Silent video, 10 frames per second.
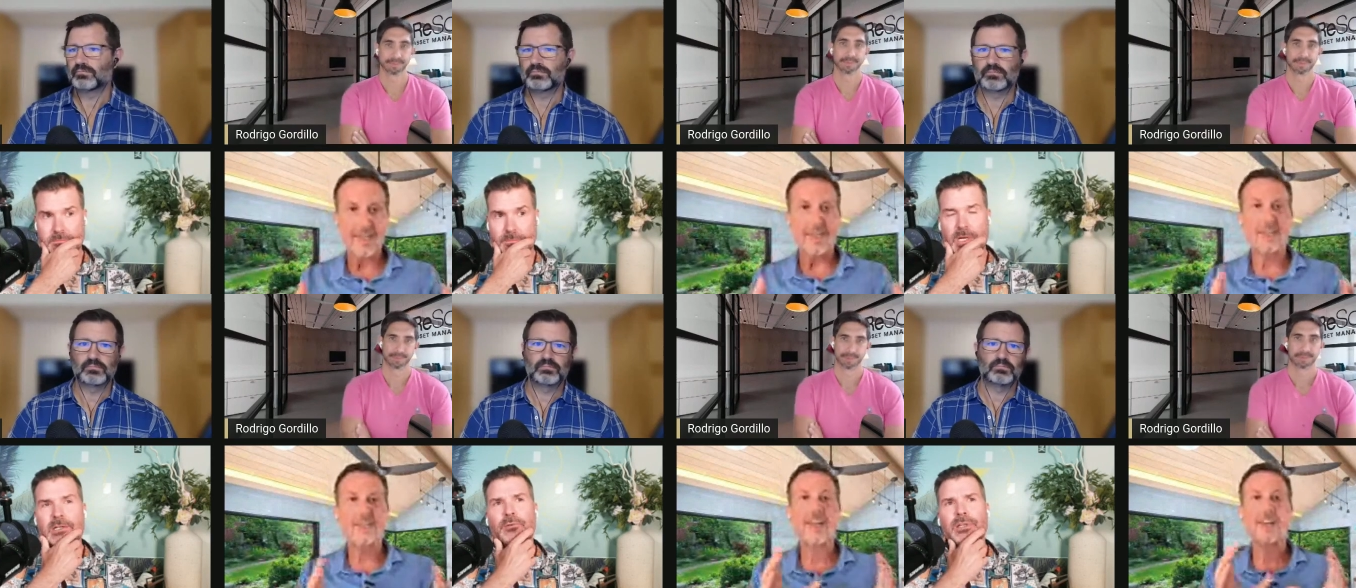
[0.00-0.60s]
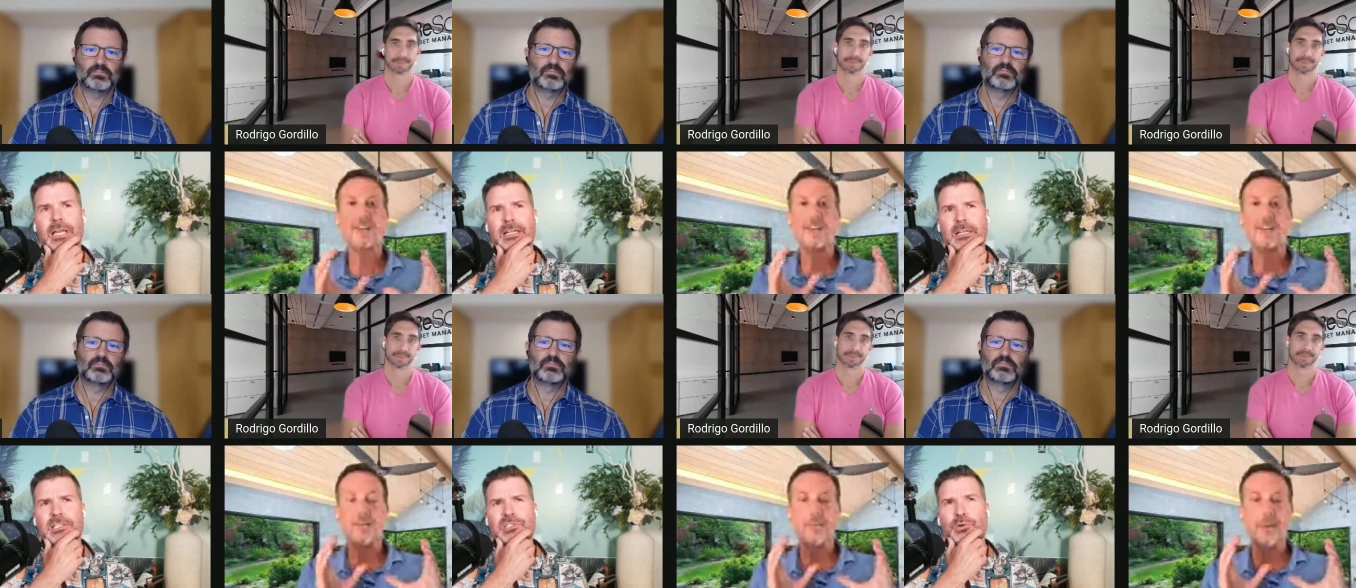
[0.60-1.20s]
Speaker 1: Aren't you relying on
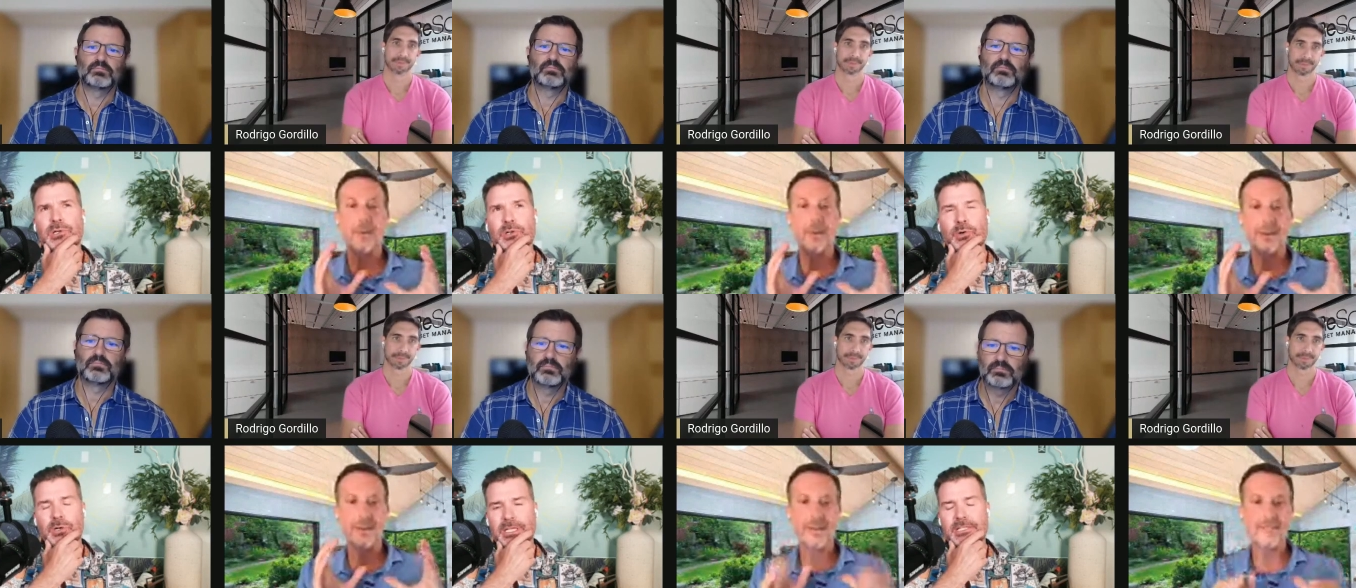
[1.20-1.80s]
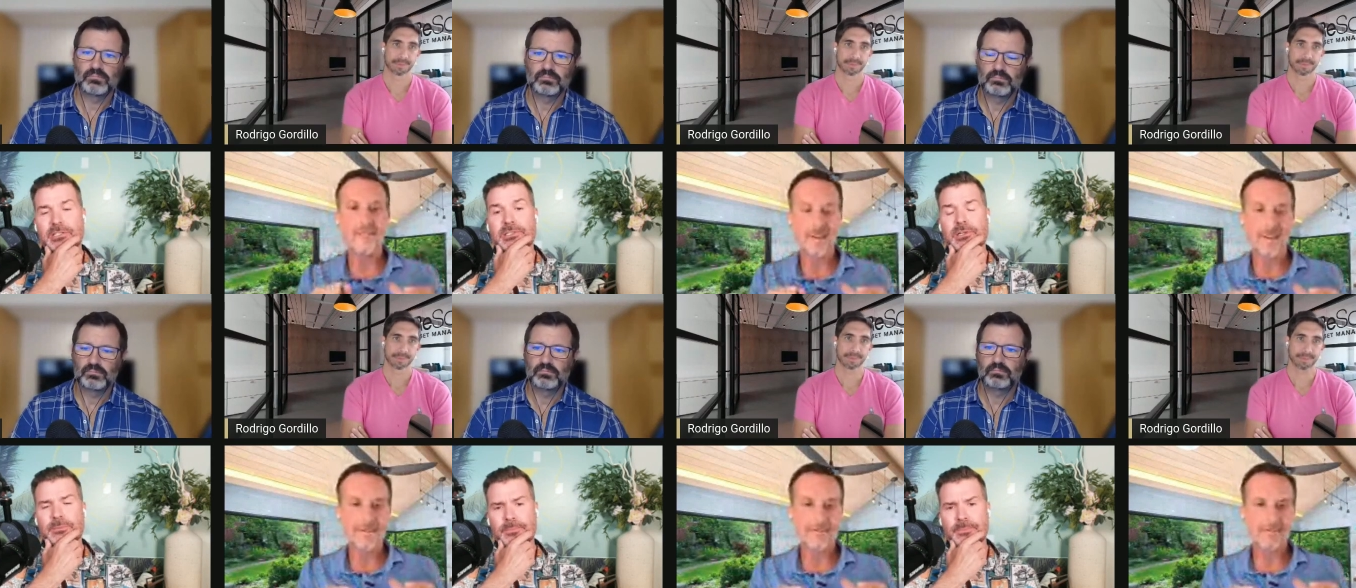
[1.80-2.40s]
historical correlations
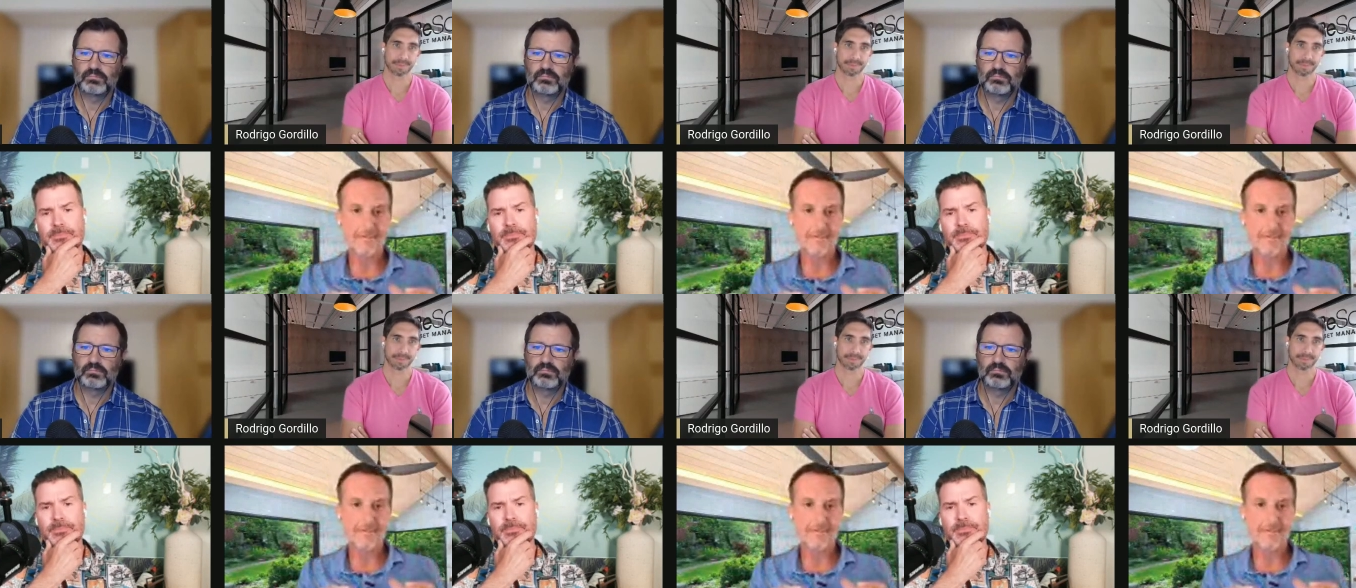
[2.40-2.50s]
though?